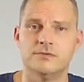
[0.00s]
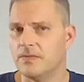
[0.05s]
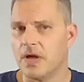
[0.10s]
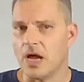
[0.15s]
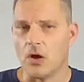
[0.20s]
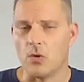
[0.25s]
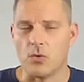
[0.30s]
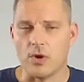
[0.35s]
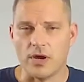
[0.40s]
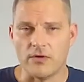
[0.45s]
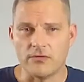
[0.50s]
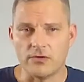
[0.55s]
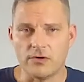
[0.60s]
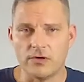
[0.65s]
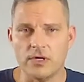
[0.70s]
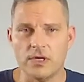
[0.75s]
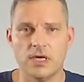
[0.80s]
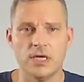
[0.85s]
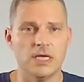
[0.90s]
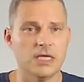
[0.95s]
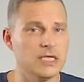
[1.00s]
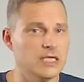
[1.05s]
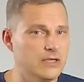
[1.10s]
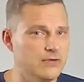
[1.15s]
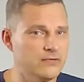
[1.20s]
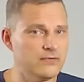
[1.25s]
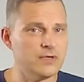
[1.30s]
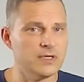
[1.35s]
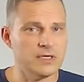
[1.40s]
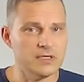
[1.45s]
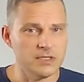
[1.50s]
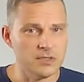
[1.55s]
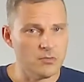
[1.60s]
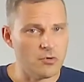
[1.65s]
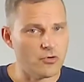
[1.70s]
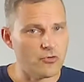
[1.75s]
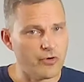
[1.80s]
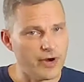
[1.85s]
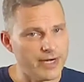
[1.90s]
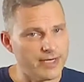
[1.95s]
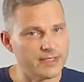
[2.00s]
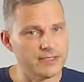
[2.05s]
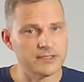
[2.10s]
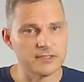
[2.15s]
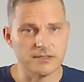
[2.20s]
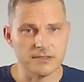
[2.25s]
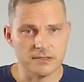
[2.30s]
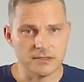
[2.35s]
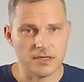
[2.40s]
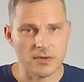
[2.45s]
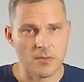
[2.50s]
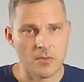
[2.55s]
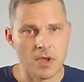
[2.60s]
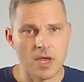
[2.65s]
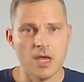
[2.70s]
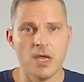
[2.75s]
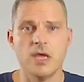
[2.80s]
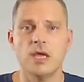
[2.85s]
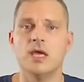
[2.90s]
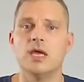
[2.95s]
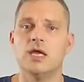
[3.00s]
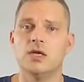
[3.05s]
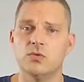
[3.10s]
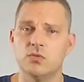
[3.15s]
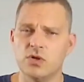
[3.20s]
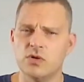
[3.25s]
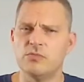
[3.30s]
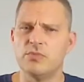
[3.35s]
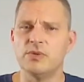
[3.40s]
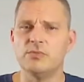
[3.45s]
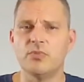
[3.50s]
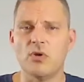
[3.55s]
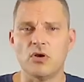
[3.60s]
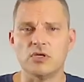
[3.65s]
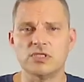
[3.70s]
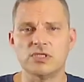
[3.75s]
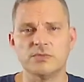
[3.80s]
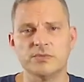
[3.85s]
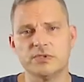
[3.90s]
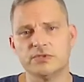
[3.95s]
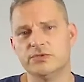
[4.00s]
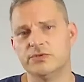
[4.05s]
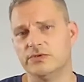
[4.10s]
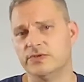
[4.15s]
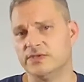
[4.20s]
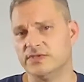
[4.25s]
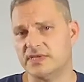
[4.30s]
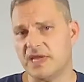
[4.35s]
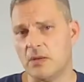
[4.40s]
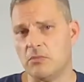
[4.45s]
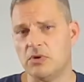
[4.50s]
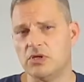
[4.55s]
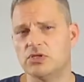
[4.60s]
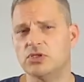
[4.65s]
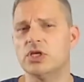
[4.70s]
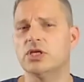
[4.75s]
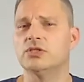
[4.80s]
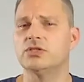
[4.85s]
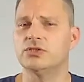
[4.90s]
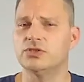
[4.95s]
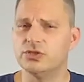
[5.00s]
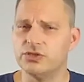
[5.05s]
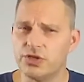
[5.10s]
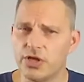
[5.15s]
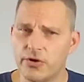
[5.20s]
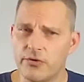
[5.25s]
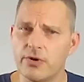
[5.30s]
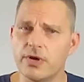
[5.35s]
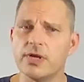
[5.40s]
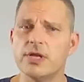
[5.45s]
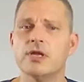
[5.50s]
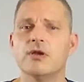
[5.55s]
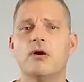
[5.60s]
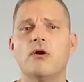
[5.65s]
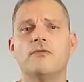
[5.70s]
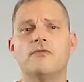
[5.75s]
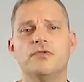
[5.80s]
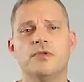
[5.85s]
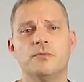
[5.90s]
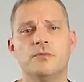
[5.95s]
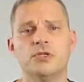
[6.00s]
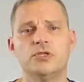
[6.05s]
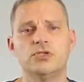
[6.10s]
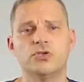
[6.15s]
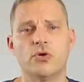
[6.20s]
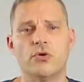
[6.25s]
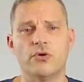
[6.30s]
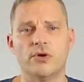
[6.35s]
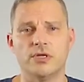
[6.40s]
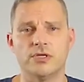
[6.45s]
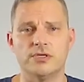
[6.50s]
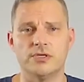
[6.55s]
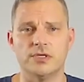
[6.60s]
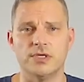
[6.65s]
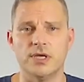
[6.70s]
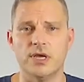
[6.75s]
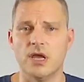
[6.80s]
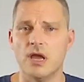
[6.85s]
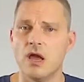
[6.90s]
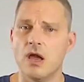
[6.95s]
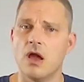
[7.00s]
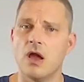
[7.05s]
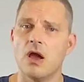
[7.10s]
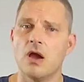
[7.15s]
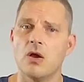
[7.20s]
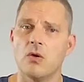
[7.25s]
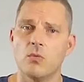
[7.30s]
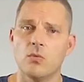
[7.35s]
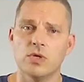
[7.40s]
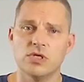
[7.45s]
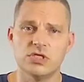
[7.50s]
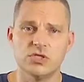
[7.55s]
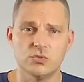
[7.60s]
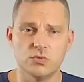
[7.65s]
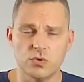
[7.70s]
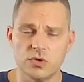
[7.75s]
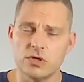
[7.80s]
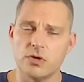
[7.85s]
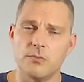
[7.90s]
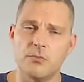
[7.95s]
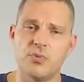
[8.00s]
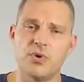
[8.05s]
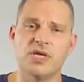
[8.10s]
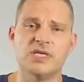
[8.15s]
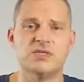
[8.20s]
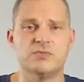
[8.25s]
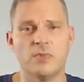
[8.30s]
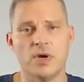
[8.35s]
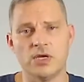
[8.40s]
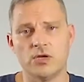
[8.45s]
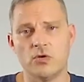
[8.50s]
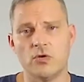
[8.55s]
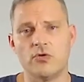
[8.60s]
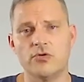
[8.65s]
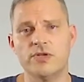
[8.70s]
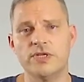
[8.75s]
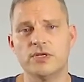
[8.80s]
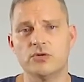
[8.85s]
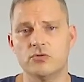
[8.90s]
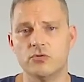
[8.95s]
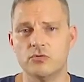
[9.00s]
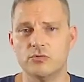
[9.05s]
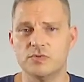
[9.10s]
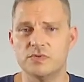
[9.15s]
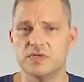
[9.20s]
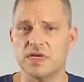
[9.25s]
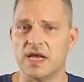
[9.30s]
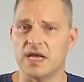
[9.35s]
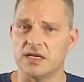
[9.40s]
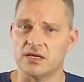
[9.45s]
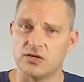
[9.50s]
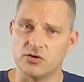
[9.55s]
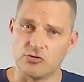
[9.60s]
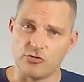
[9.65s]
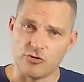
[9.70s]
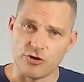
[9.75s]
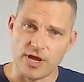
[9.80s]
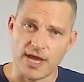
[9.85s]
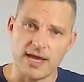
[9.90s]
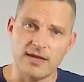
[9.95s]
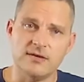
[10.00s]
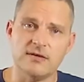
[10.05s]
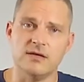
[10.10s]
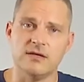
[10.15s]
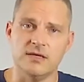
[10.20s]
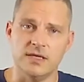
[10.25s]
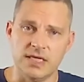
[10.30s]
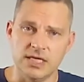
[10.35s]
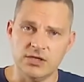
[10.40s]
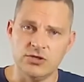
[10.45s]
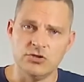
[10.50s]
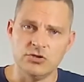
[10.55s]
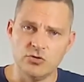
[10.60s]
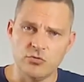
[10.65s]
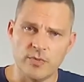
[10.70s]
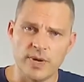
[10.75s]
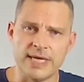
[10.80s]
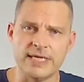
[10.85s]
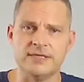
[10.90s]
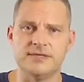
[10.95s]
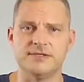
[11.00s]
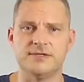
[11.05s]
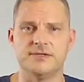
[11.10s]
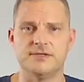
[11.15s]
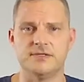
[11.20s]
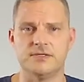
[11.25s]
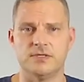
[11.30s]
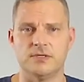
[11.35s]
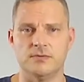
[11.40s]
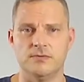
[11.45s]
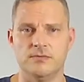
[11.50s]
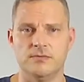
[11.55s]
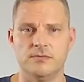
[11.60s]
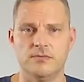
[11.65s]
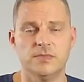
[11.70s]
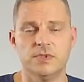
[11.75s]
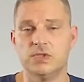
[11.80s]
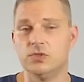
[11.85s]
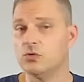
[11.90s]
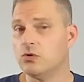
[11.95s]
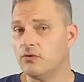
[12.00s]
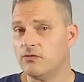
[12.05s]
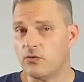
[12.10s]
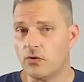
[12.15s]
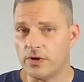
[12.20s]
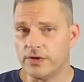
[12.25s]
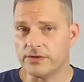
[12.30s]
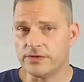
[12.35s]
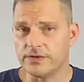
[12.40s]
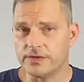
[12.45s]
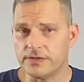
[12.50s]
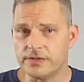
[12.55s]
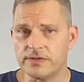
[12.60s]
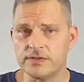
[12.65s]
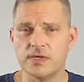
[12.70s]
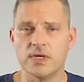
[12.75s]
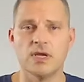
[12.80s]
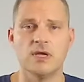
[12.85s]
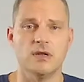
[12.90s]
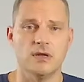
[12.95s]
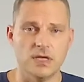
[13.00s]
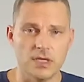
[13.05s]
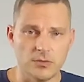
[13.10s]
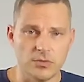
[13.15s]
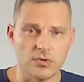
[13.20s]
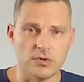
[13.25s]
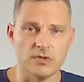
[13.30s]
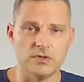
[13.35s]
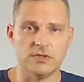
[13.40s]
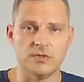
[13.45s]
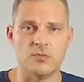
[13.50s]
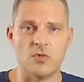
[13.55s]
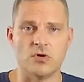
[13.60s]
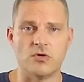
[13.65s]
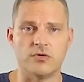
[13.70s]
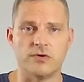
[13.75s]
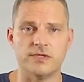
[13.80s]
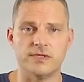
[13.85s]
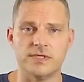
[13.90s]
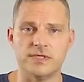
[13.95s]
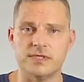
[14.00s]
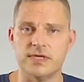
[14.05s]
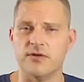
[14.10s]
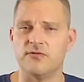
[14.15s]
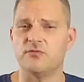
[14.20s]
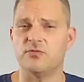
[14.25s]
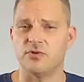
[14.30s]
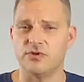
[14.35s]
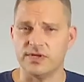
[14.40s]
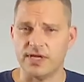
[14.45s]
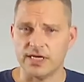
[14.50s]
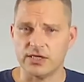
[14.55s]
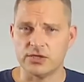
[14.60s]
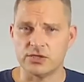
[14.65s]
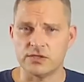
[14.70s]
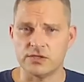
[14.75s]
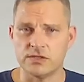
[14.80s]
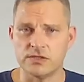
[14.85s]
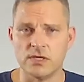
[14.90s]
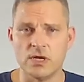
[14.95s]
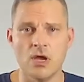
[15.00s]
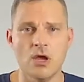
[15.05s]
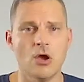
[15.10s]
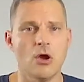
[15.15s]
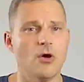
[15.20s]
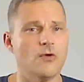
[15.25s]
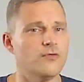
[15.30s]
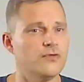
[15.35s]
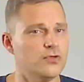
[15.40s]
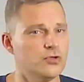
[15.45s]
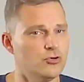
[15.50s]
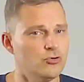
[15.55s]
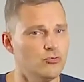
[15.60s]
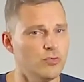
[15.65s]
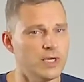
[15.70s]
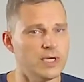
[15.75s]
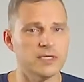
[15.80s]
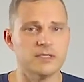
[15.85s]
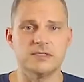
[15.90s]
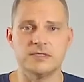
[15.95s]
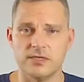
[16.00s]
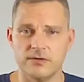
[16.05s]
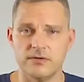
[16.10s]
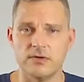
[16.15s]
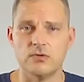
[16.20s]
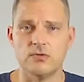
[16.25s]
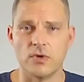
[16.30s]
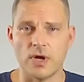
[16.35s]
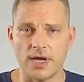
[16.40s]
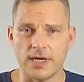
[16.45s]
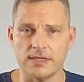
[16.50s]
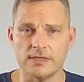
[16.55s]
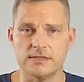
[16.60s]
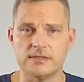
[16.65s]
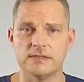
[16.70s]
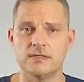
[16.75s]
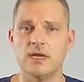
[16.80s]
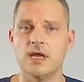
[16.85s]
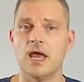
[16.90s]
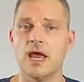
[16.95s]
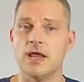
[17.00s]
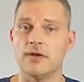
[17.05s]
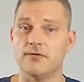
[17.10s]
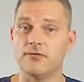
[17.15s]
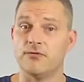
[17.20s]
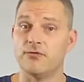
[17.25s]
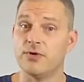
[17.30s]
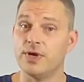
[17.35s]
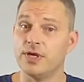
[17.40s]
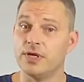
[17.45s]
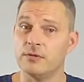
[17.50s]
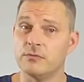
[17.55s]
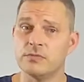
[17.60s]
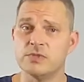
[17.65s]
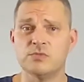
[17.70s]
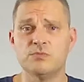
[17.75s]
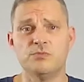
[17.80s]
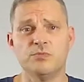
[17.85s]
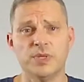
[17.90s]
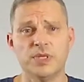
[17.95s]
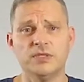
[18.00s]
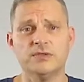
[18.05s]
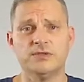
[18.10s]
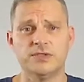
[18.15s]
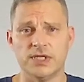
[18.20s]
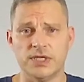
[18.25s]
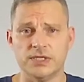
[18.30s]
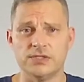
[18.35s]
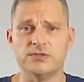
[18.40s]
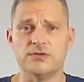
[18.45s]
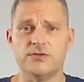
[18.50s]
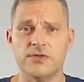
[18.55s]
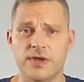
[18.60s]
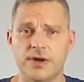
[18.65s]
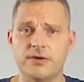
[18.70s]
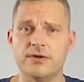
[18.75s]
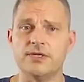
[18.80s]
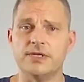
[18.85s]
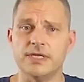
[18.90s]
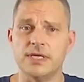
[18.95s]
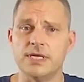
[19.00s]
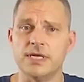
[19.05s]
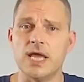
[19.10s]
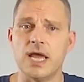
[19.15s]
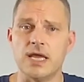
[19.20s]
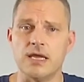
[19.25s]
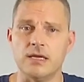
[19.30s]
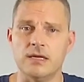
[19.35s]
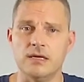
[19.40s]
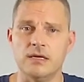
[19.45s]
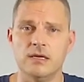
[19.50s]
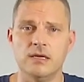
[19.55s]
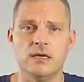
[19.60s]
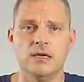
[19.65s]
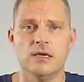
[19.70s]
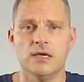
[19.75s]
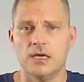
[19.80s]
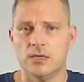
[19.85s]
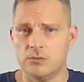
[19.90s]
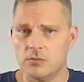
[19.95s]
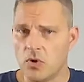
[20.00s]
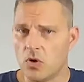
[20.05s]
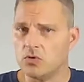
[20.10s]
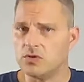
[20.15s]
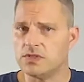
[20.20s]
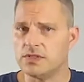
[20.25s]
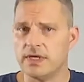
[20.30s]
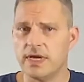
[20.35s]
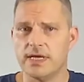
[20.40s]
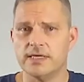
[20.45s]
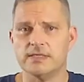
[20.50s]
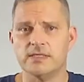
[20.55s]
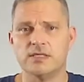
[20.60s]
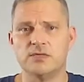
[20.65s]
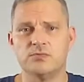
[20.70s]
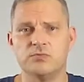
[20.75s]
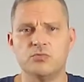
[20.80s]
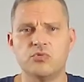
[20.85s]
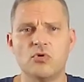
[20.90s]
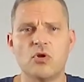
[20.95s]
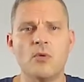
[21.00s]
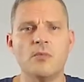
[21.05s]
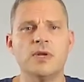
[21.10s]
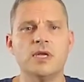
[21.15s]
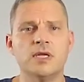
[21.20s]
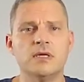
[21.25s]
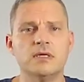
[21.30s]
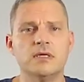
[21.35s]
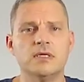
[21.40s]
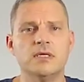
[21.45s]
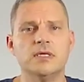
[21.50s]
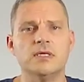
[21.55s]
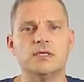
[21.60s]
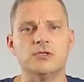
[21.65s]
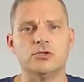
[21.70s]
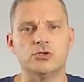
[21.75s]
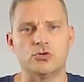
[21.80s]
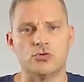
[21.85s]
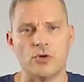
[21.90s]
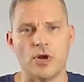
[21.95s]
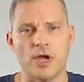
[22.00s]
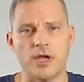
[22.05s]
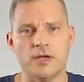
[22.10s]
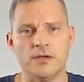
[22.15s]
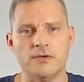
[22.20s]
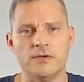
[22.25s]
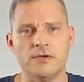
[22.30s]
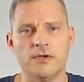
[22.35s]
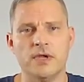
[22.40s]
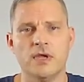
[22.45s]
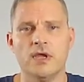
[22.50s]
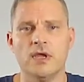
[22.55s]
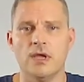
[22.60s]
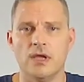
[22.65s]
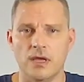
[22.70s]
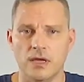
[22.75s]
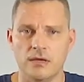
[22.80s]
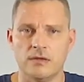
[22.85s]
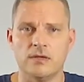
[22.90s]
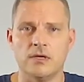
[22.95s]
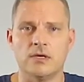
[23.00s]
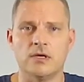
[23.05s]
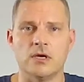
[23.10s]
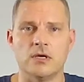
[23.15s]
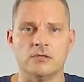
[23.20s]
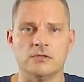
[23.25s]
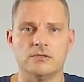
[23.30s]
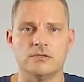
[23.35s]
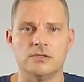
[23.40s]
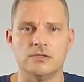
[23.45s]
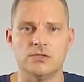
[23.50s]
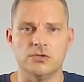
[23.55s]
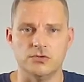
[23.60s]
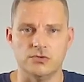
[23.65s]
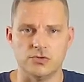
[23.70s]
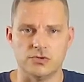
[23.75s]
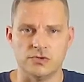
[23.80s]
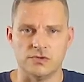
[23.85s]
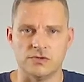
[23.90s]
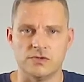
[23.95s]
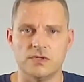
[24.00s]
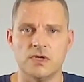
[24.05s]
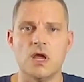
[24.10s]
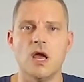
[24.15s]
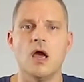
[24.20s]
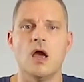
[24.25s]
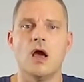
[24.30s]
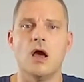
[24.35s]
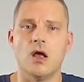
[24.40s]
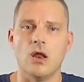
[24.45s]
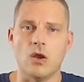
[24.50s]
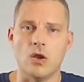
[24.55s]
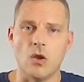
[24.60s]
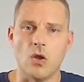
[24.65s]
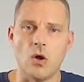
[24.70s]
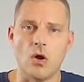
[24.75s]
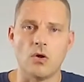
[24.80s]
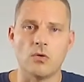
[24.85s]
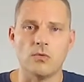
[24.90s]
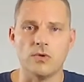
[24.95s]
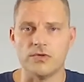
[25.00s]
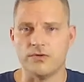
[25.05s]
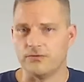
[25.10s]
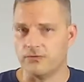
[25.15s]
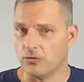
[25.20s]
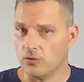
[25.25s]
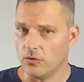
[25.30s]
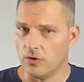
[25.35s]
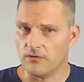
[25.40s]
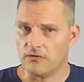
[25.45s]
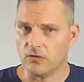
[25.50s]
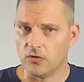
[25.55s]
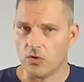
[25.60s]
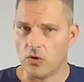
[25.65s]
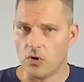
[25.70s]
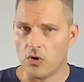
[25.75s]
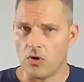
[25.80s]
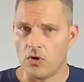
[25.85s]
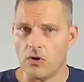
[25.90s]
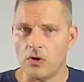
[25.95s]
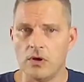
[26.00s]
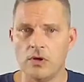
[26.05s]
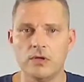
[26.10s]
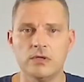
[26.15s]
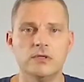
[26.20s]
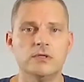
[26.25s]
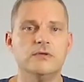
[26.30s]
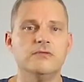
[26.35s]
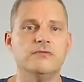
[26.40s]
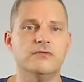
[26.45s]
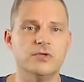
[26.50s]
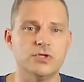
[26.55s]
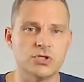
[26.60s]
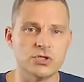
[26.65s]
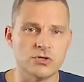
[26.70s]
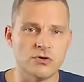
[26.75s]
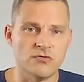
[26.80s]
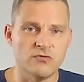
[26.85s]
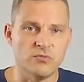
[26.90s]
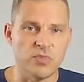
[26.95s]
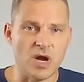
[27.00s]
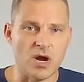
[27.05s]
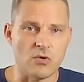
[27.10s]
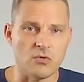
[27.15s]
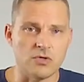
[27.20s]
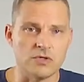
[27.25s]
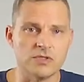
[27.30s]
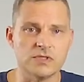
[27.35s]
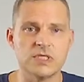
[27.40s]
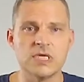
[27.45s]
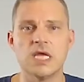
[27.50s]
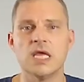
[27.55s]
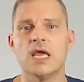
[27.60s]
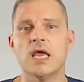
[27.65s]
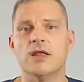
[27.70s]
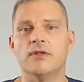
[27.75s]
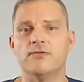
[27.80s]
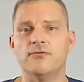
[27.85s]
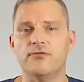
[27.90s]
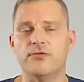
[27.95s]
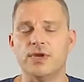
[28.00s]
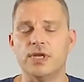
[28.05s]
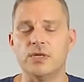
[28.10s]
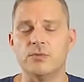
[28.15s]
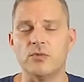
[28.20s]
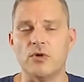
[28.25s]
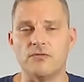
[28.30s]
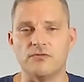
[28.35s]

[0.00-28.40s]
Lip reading: However, even in a democratic system, it would be possible to establish a tyranny of the majority, which would oppress minority groups and create an inhumane system. To avoid this, liberal democracies have protections of human and civil rights and freedoms built into their DNA, in most cases prominently enshrined in their constitutions, along with rule of law, division of powers, and freedom of